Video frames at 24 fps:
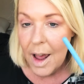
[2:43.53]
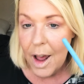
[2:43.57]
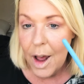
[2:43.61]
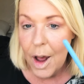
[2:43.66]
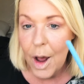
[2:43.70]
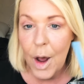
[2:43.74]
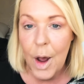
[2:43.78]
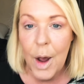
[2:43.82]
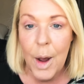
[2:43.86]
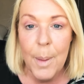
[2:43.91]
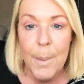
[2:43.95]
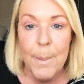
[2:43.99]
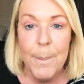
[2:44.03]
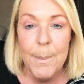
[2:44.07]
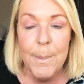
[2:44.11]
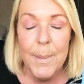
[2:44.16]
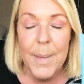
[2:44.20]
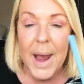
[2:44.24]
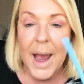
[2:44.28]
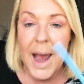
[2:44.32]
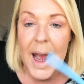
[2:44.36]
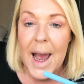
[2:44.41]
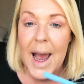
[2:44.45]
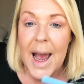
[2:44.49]
and
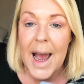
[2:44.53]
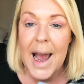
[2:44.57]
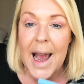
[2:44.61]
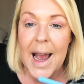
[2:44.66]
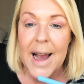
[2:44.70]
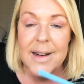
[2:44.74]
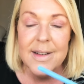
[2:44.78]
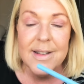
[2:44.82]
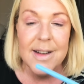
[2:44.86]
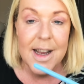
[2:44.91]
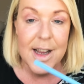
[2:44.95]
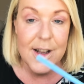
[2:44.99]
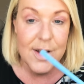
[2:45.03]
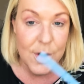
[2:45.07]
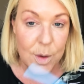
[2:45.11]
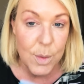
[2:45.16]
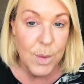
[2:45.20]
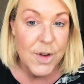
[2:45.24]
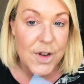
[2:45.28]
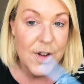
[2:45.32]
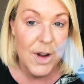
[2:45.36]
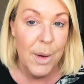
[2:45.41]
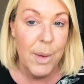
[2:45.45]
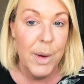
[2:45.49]
it's
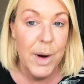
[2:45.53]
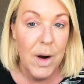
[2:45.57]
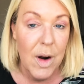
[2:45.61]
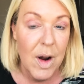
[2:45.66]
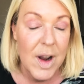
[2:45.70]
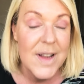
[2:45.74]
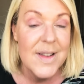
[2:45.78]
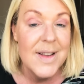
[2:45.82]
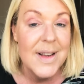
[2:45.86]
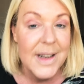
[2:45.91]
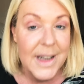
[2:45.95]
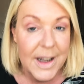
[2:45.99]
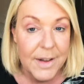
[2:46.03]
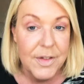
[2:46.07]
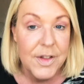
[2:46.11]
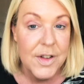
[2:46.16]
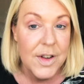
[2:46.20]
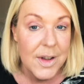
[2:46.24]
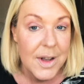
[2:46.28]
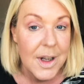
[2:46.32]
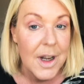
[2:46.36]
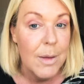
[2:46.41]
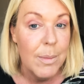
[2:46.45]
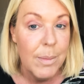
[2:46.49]
also a nice lift
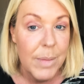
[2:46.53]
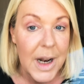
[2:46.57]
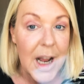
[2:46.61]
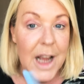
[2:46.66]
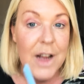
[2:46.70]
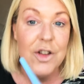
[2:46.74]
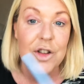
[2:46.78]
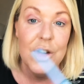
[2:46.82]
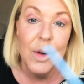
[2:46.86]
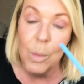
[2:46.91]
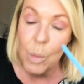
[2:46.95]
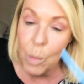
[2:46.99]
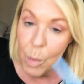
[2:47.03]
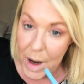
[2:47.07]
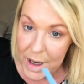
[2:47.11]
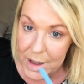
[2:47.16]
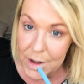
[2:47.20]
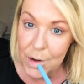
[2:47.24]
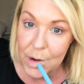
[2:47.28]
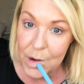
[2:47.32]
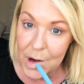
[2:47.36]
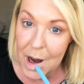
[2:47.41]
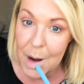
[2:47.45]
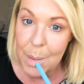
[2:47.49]
to the complexion when
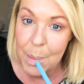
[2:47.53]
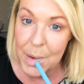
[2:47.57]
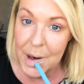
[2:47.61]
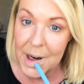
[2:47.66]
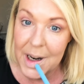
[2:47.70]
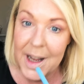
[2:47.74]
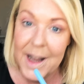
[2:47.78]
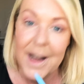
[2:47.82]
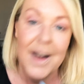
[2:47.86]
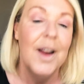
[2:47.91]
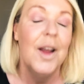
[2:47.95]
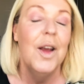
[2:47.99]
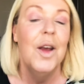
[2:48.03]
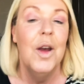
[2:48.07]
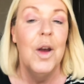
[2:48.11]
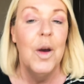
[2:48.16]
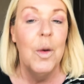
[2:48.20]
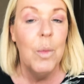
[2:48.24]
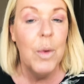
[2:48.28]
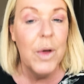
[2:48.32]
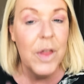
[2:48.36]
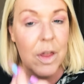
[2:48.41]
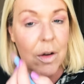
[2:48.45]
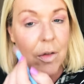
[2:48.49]
you couple it
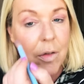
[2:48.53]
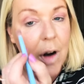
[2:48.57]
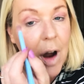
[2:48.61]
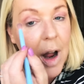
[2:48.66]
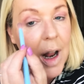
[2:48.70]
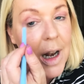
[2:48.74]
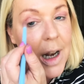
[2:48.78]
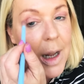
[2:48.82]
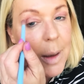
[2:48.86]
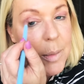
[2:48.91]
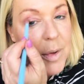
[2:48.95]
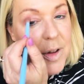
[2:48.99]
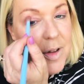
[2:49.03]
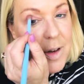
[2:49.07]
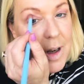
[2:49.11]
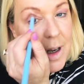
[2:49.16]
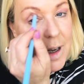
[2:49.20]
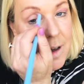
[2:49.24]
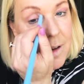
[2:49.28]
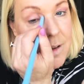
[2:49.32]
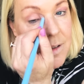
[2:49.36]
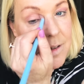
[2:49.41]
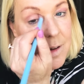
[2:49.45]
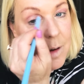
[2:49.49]
with the right
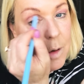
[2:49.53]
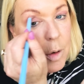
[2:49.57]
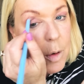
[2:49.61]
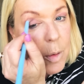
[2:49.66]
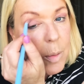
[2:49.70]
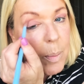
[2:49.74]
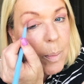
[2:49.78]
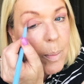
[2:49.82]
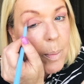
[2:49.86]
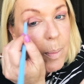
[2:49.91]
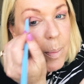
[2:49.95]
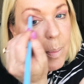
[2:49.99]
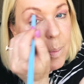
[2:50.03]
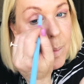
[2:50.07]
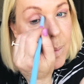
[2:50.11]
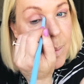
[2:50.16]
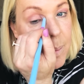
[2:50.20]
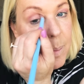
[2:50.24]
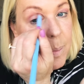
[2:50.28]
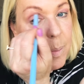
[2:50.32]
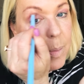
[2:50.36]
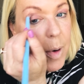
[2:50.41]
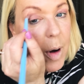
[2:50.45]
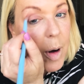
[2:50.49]
lipstick. So we'll
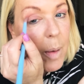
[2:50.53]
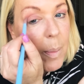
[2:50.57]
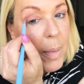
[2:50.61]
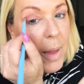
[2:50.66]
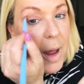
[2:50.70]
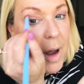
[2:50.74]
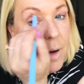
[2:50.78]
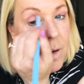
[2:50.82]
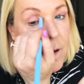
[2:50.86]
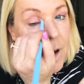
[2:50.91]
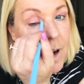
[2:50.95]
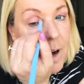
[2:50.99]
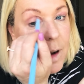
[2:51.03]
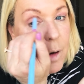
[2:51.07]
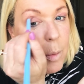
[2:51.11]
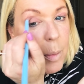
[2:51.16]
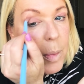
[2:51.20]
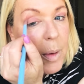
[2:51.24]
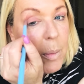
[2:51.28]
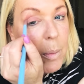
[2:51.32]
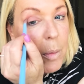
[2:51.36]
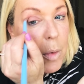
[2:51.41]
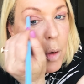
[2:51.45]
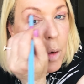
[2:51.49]
pop that on a little
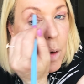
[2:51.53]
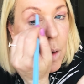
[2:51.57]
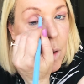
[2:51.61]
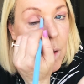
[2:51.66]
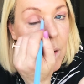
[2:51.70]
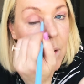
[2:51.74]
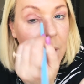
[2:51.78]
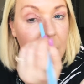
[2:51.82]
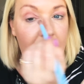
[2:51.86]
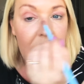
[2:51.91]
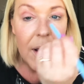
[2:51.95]
bit more.